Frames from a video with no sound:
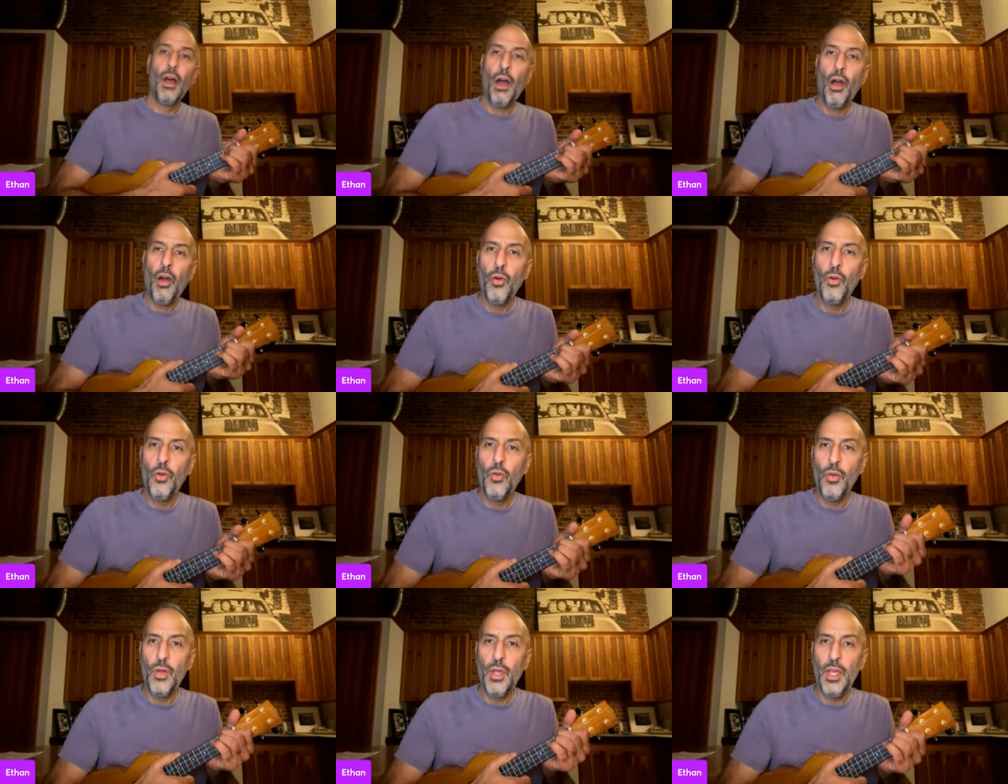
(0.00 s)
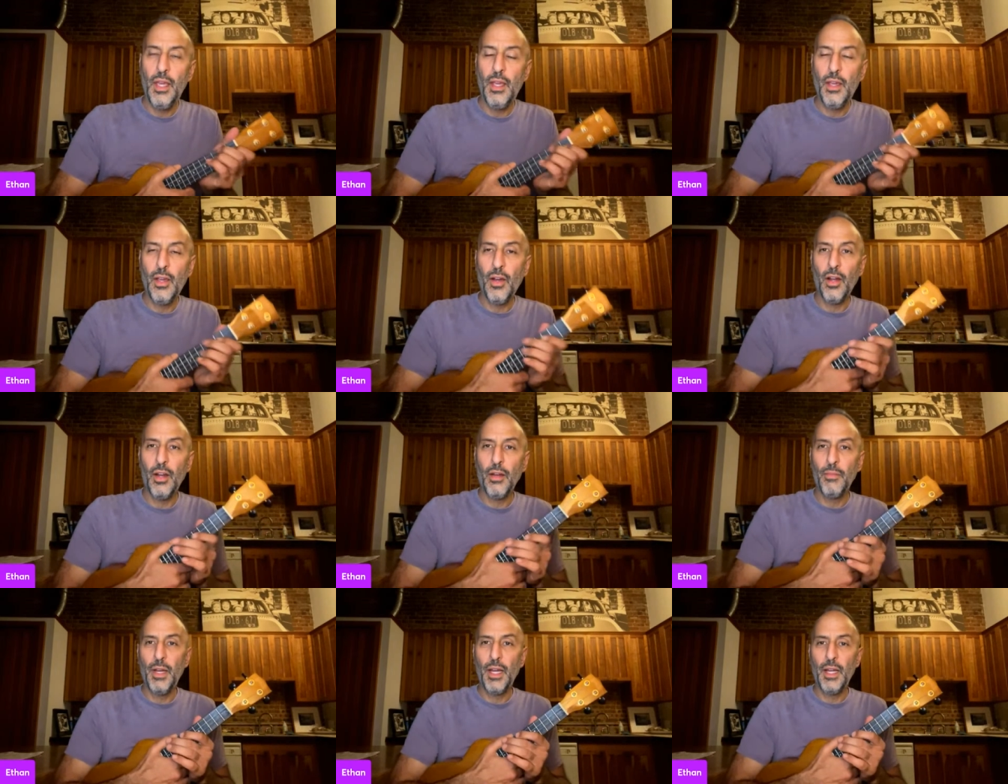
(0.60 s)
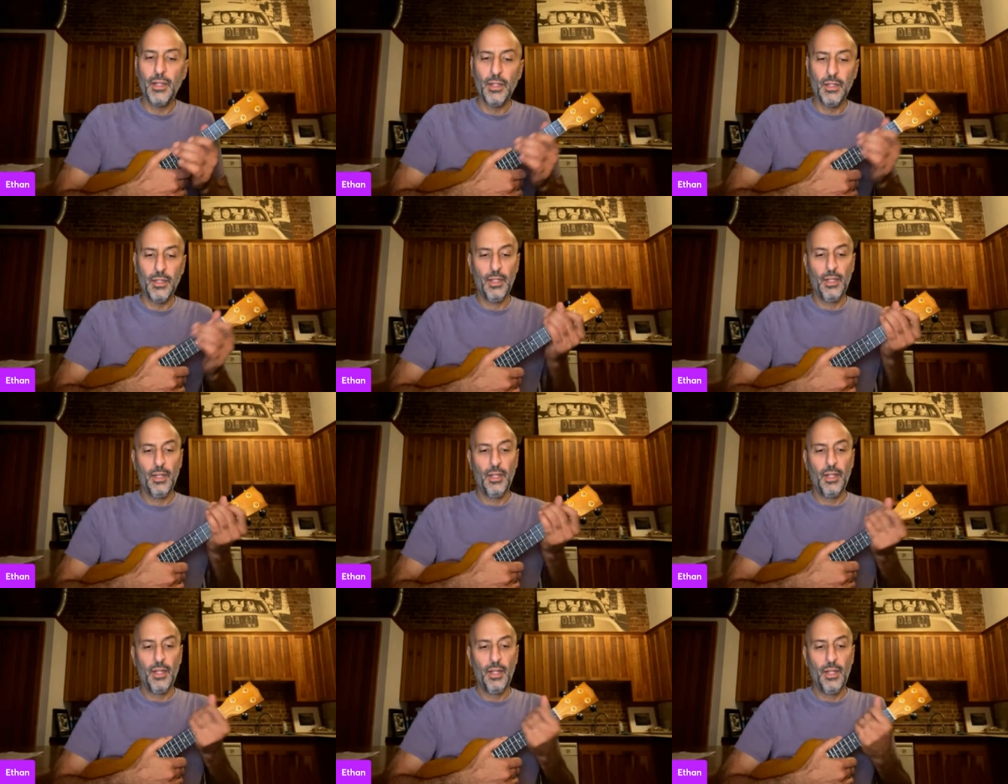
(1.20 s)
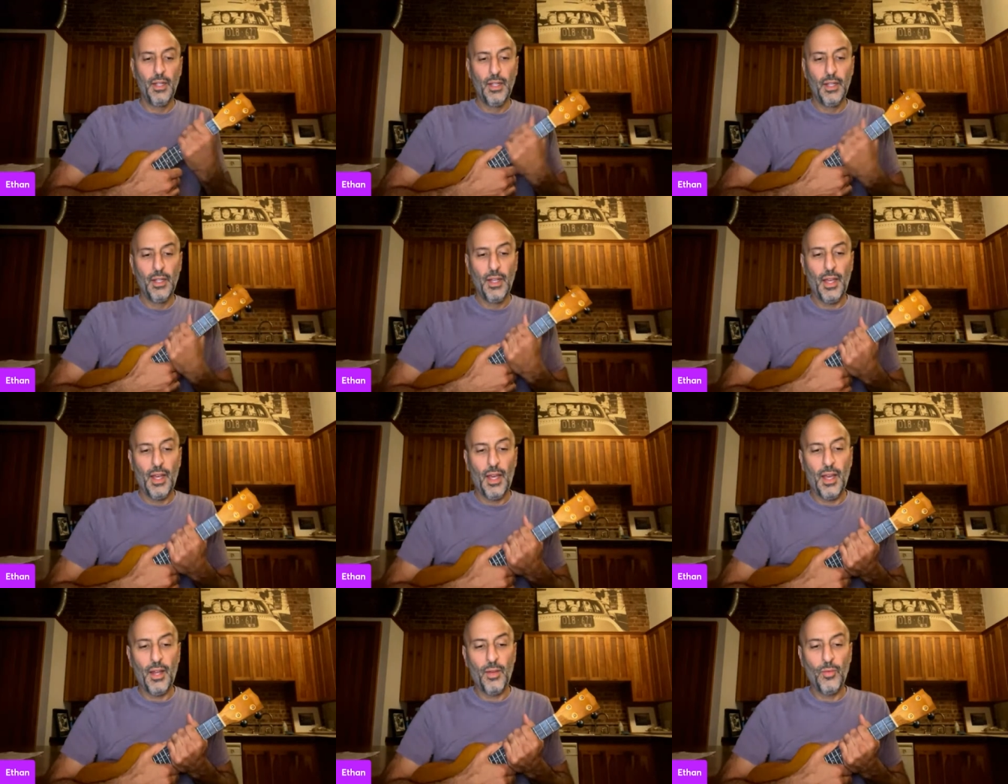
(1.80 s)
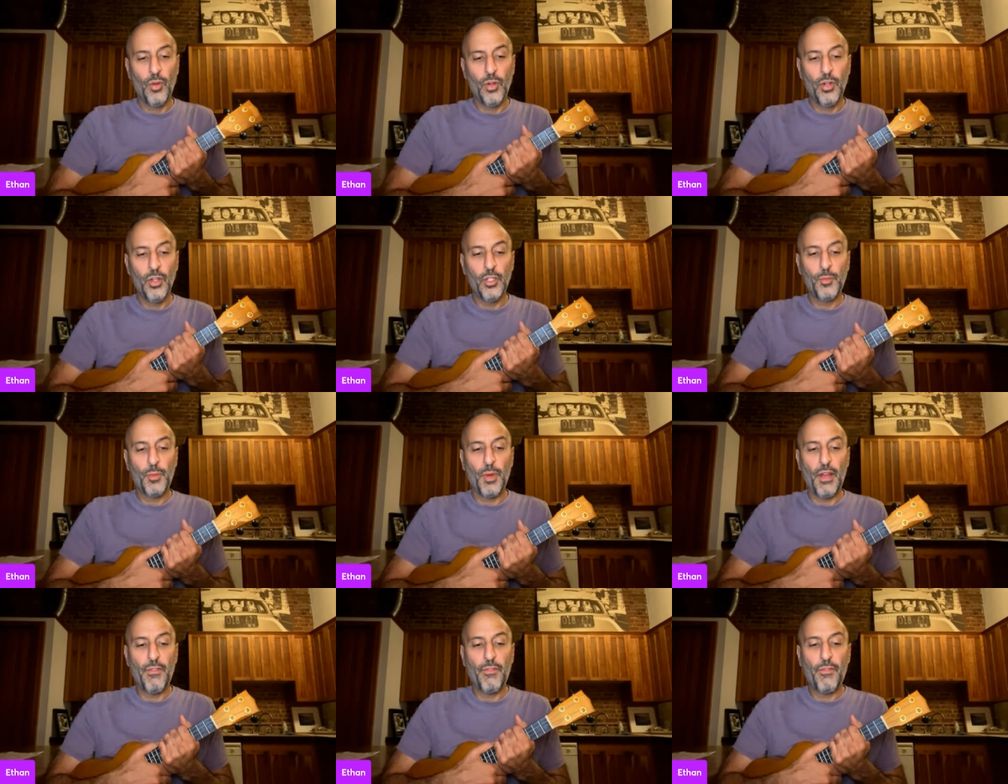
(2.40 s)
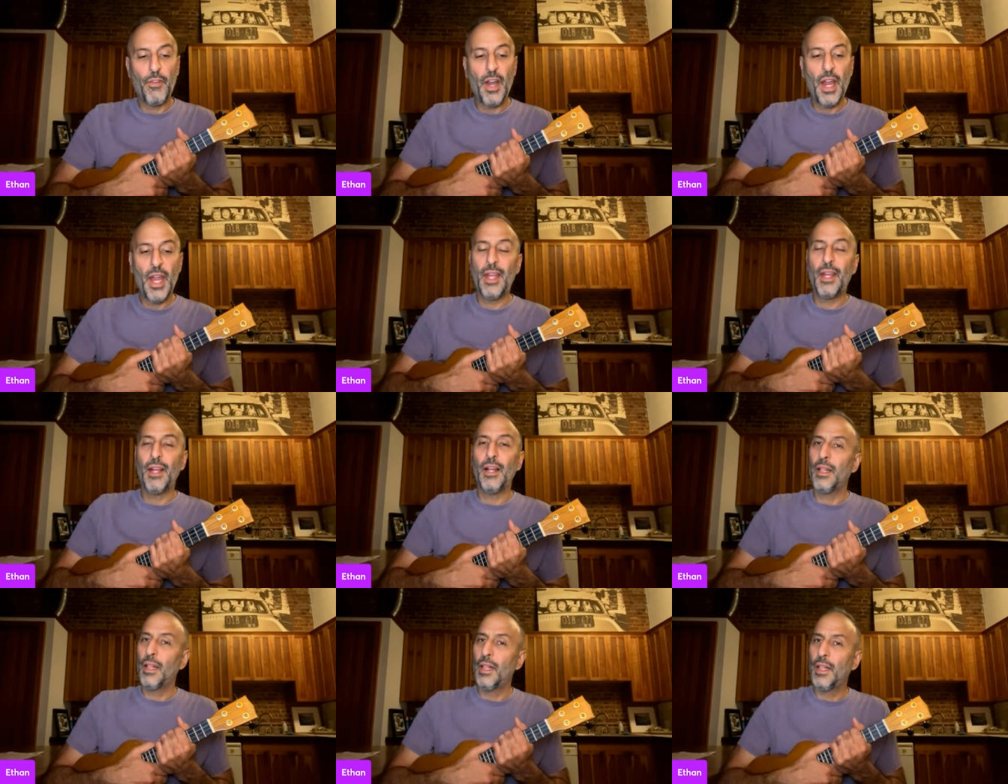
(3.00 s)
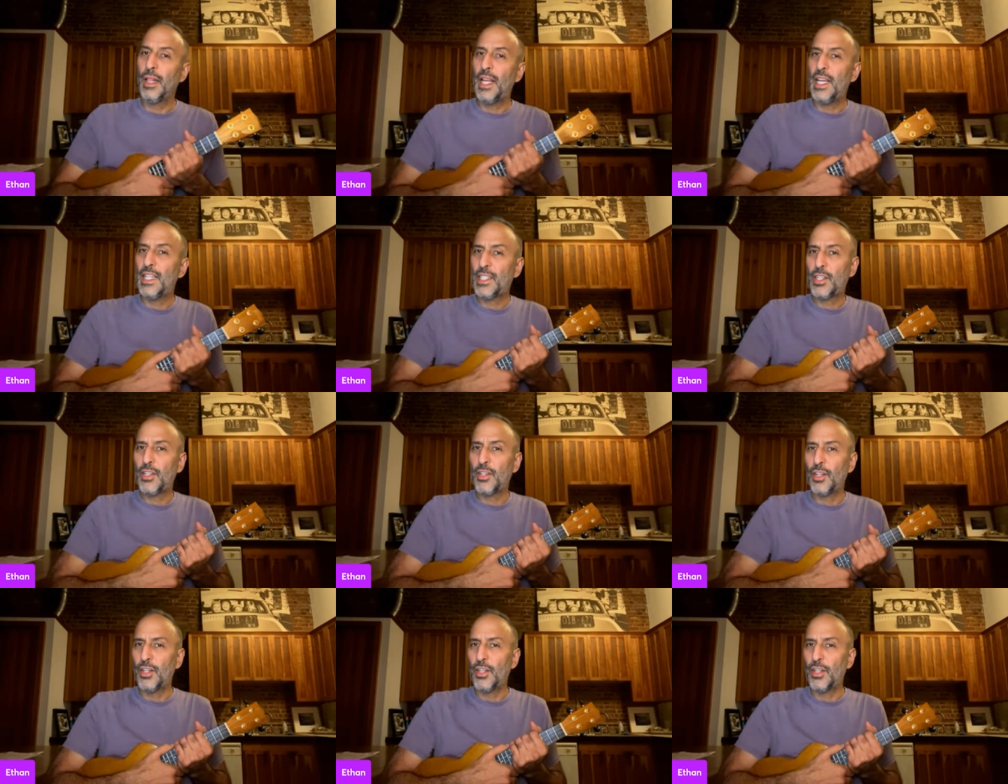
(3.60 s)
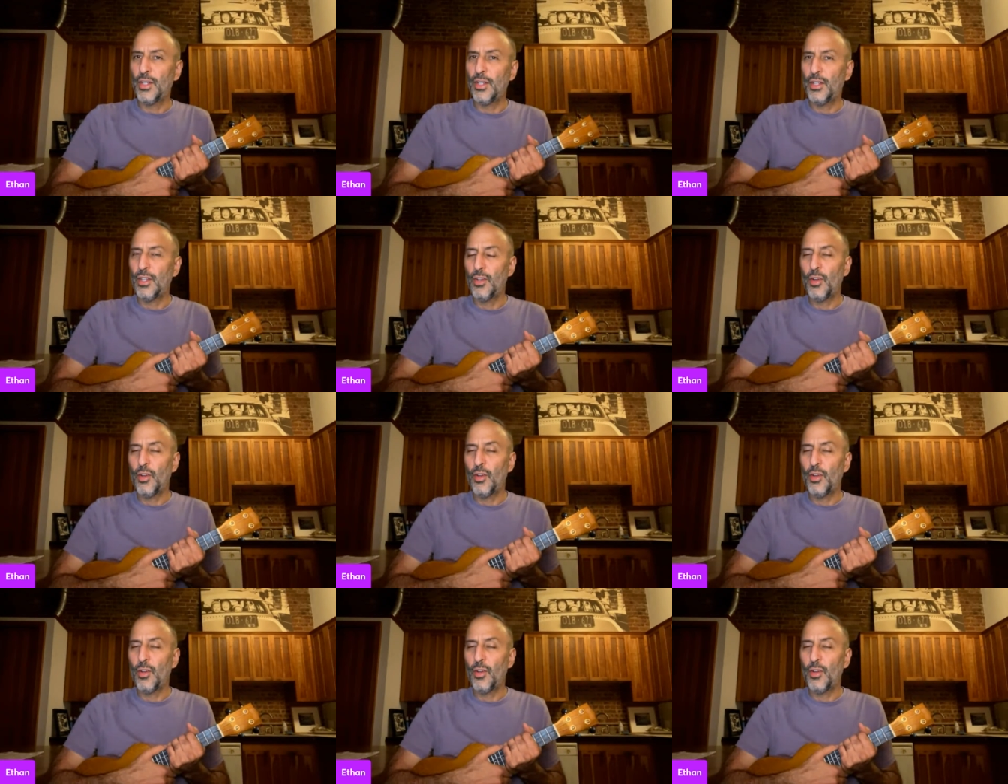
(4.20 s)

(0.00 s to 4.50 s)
Hoagie Carmichael, and words by Frank Lesser,